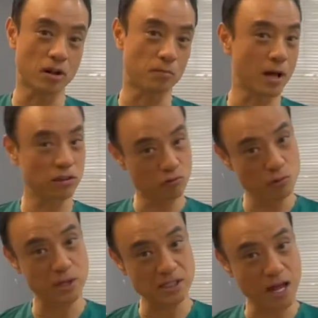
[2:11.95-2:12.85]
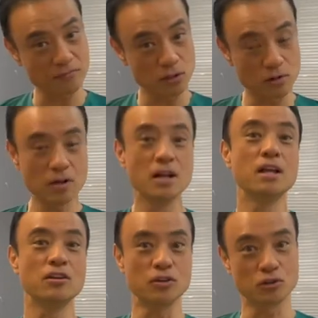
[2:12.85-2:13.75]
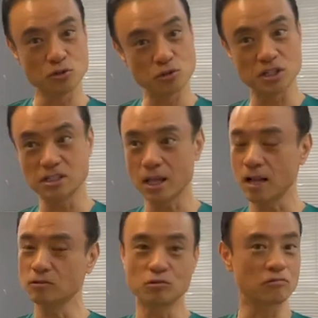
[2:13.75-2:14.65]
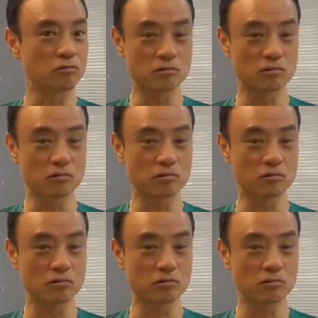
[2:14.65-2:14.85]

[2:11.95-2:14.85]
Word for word: about three weeks after, you can use this tank to